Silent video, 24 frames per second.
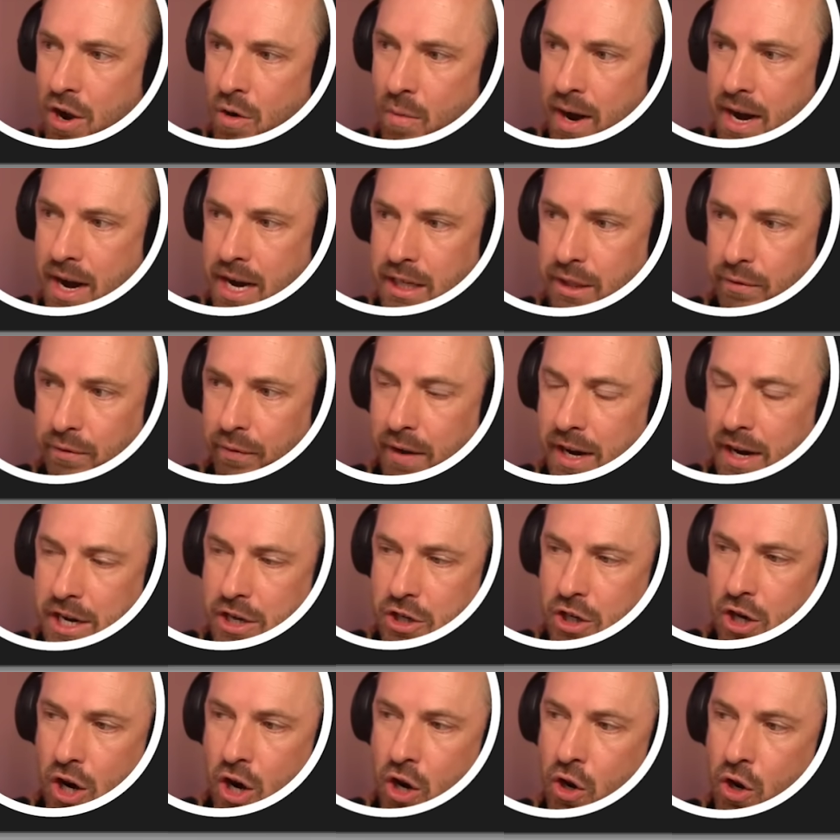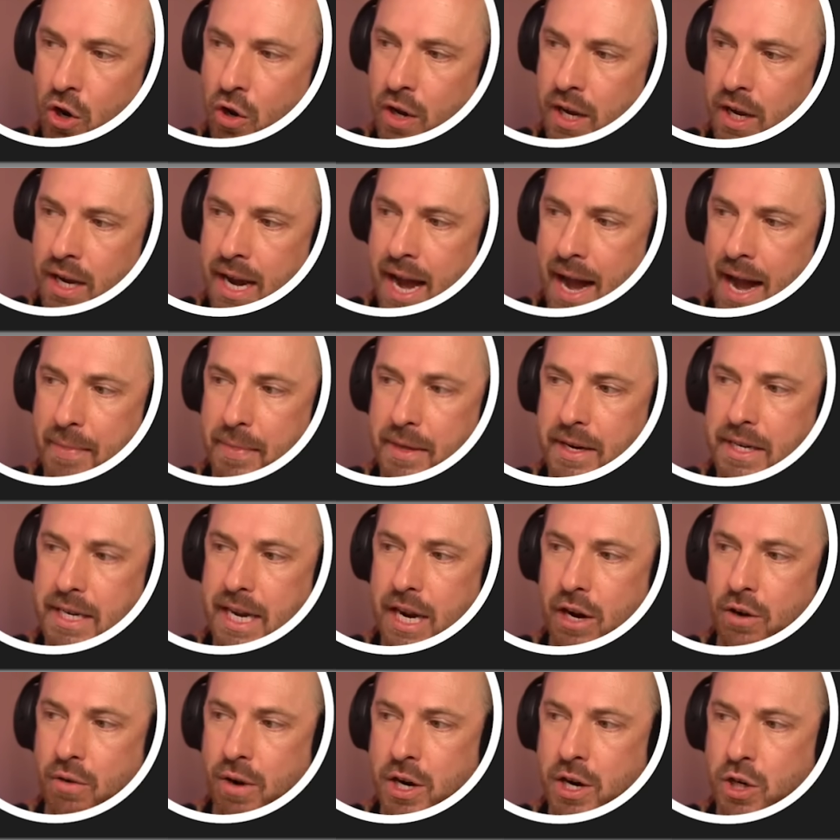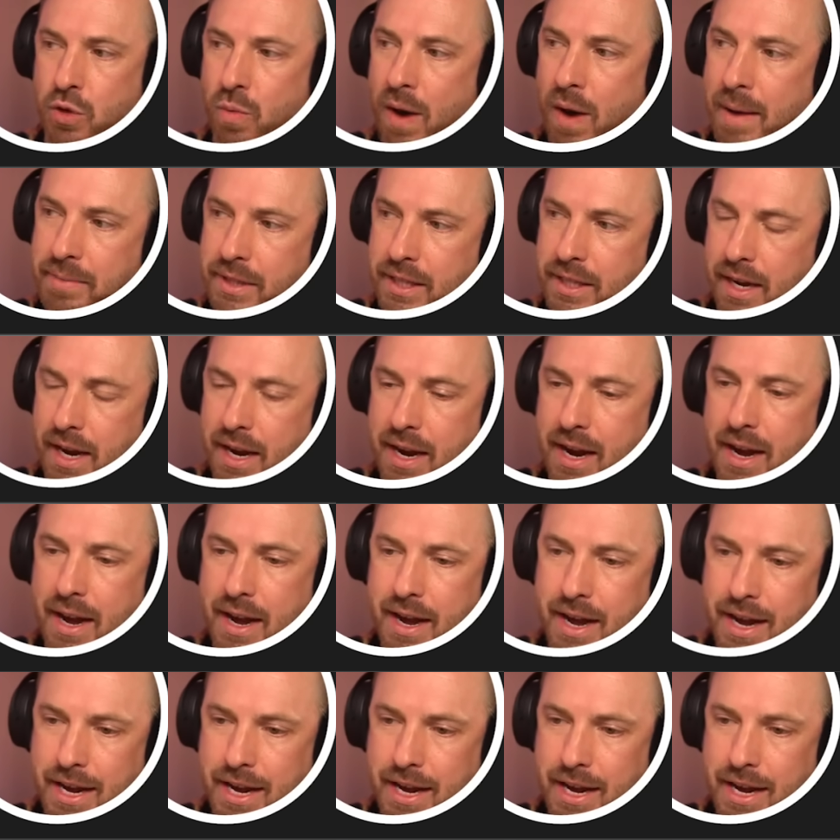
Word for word: when it's finished looking at the TechCrunch website,